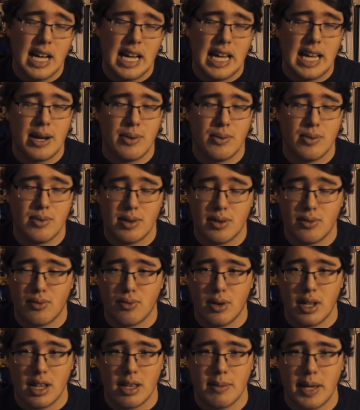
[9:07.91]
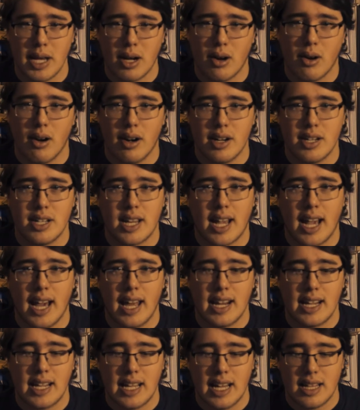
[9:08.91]
it would really be hard to
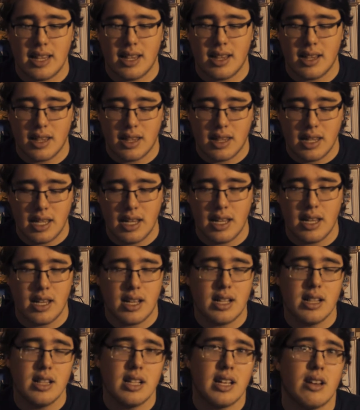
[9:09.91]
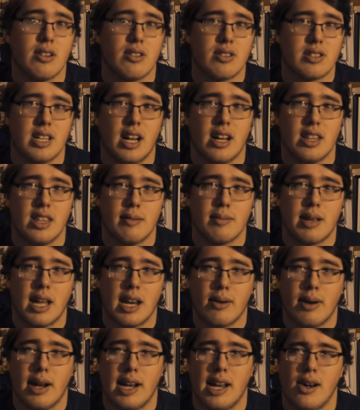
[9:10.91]
kind of get the cleaner sound that I'm
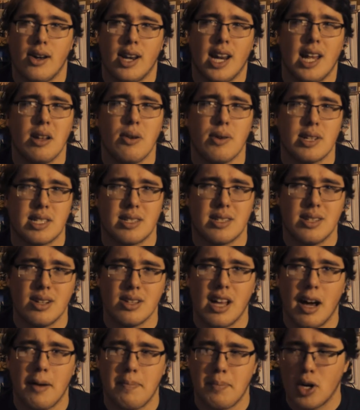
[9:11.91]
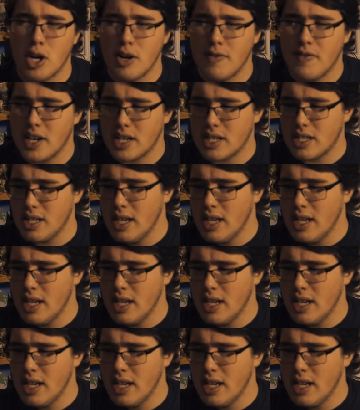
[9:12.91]
getting right now. And I know it's still not perfect,